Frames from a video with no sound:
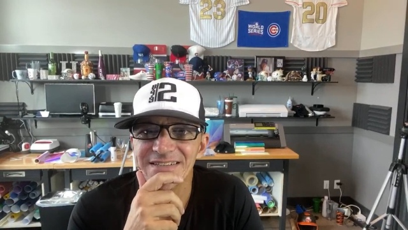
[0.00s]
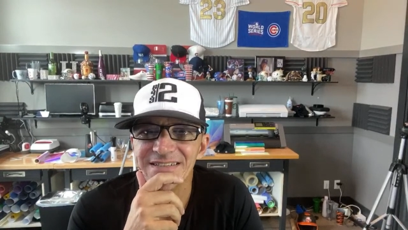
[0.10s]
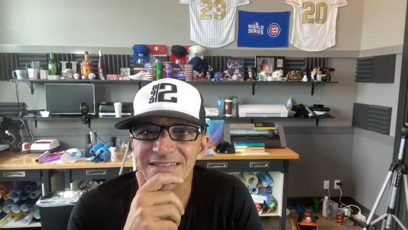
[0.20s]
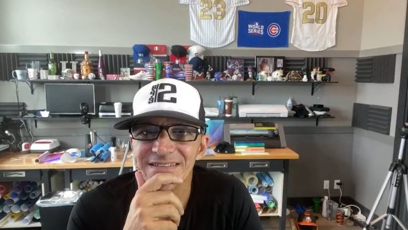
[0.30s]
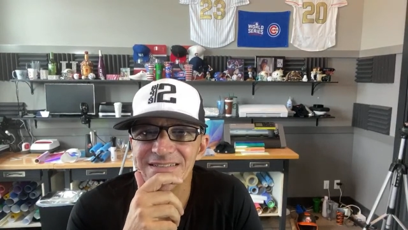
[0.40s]

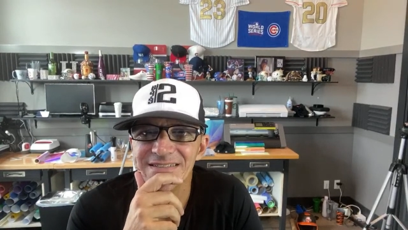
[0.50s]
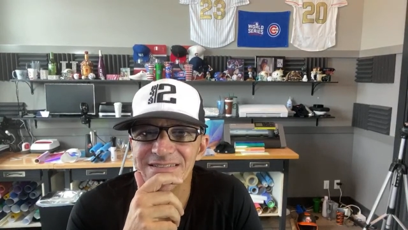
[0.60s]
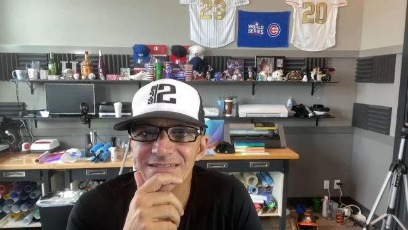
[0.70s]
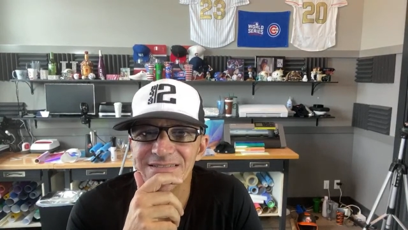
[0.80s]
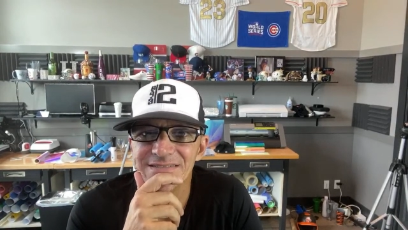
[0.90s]

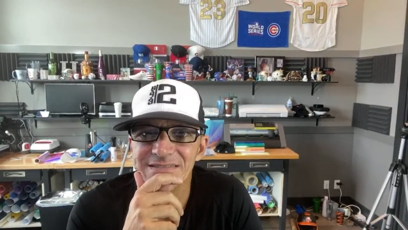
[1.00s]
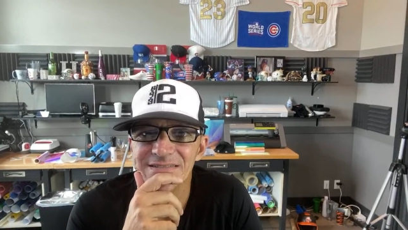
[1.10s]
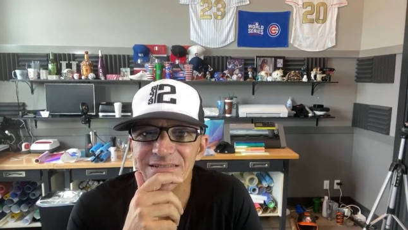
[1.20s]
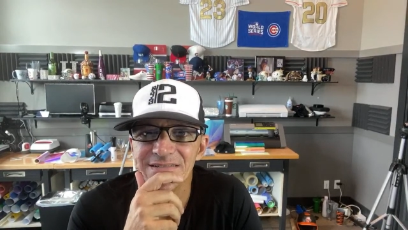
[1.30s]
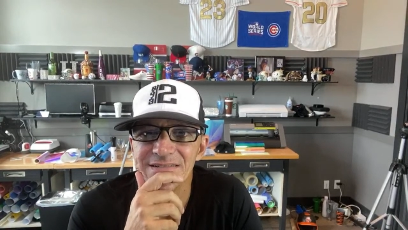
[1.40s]

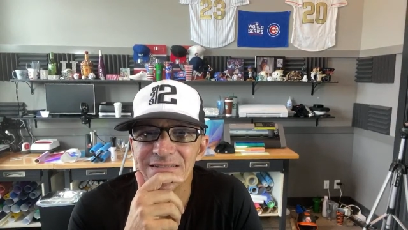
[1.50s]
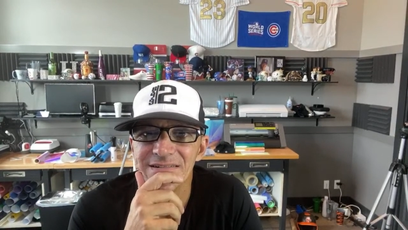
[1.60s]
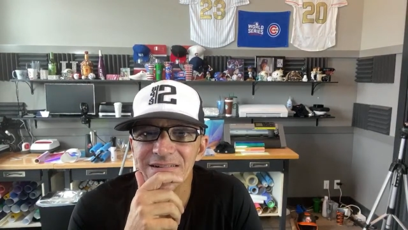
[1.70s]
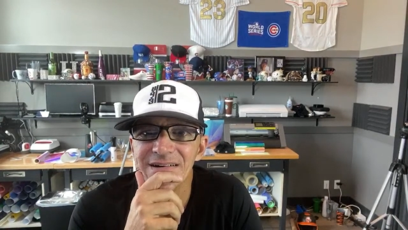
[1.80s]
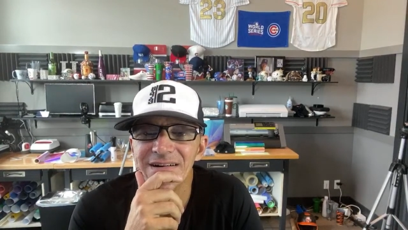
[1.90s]

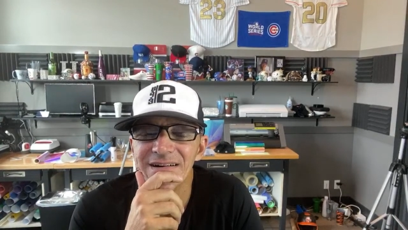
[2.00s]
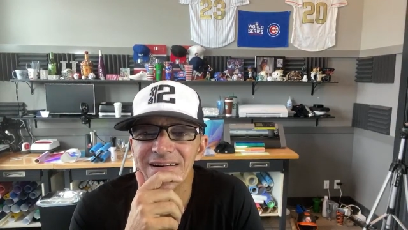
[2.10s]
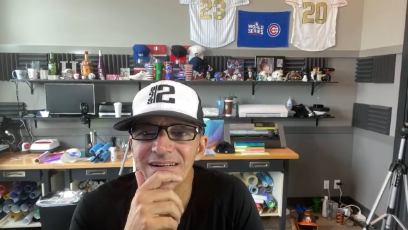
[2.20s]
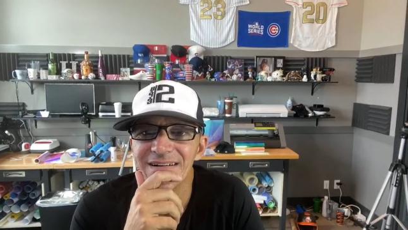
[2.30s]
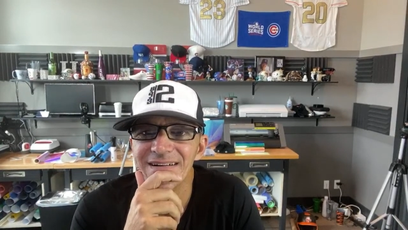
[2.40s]

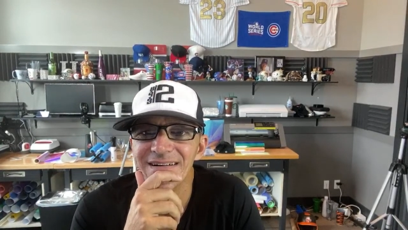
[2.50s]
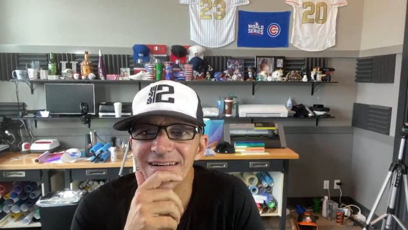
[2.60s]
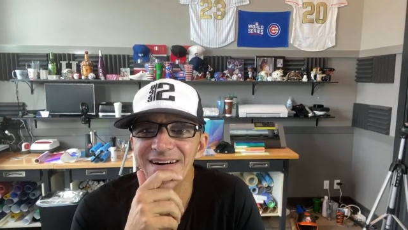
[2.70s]
Nobody speaks.